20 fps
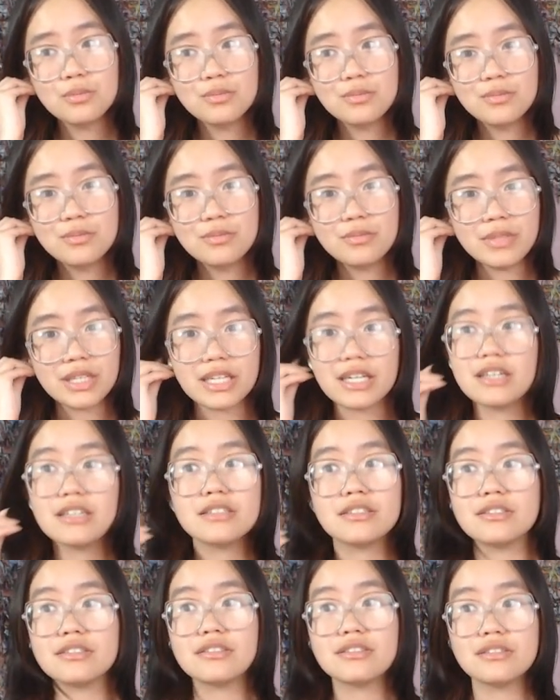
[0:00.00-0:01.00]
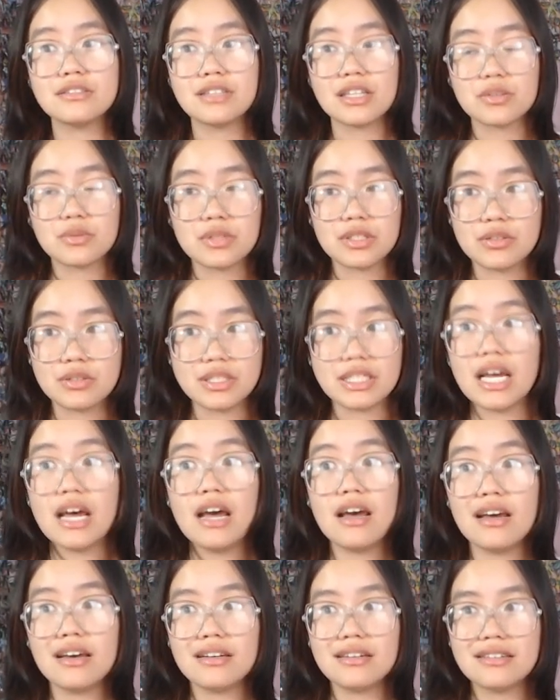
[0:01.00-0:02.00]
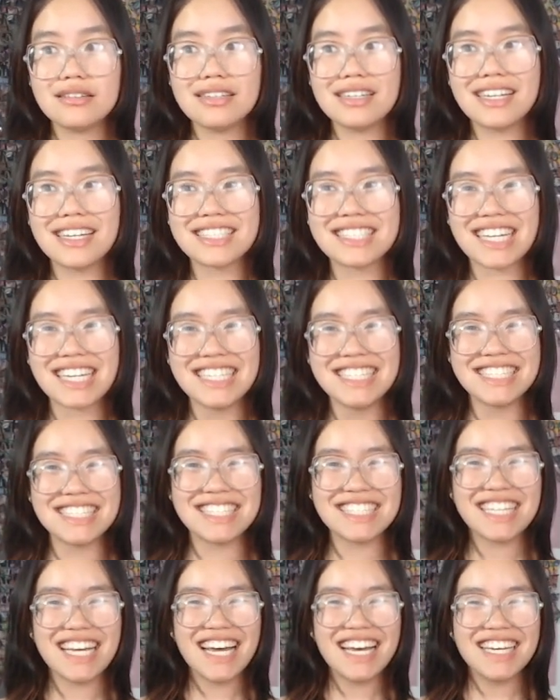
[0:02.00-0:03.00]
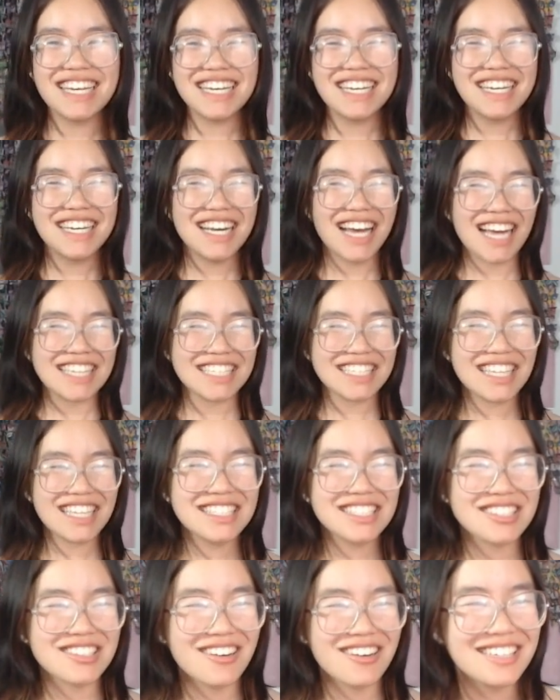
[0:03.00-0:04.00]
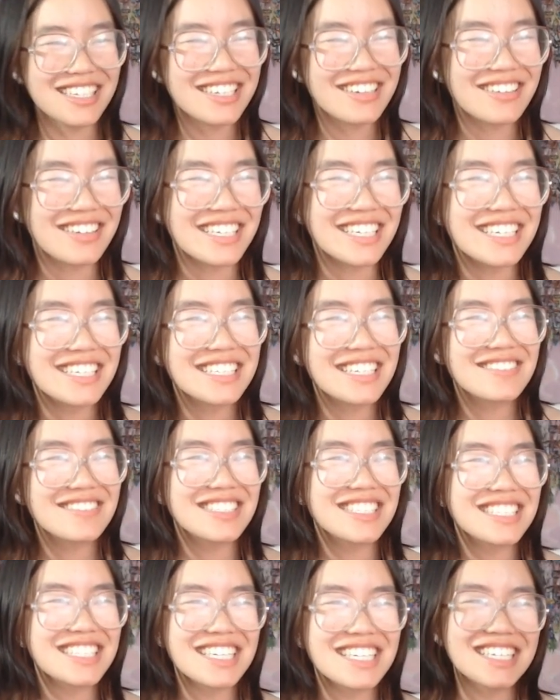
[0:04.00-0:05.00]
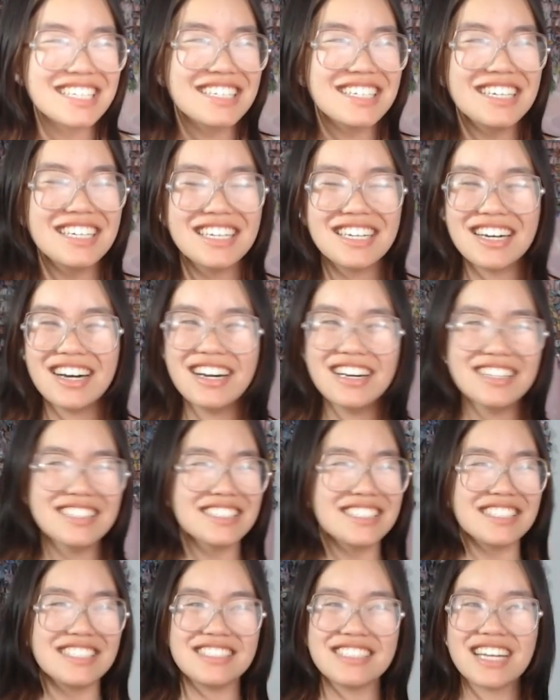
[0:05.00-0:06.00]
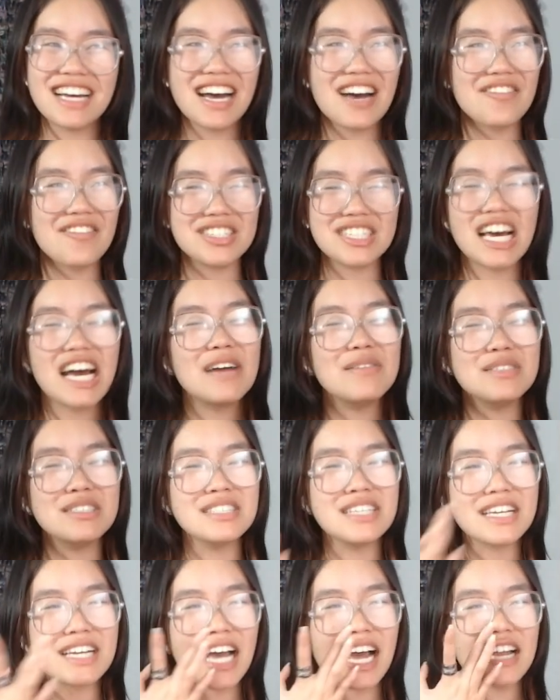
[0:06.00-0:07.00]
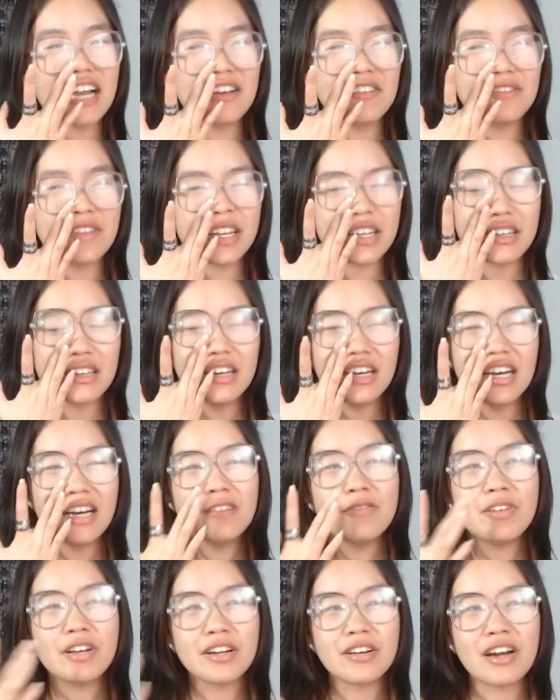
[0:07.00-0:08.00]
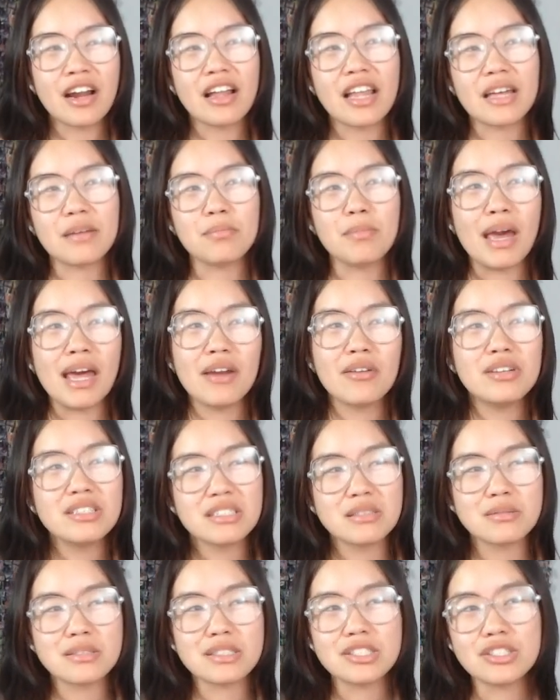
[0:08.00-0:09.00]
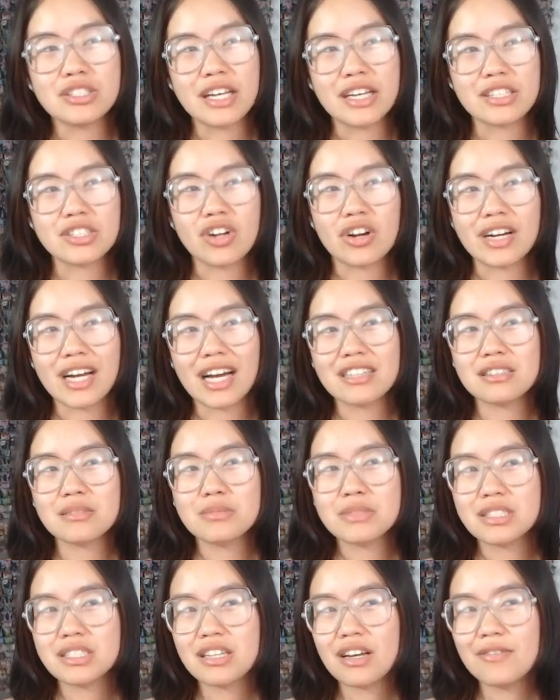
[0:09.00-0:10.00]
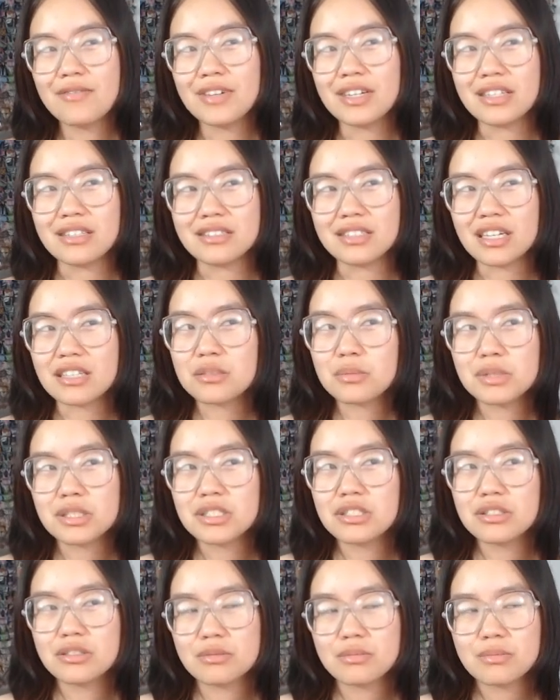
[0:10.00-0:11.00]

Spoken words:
Because that's what you said. And then you said... I take things so literally because I'm just like, I honestly do not have the time to like kind of like figure out like mannerisms and like sarcasm and stuff in text message.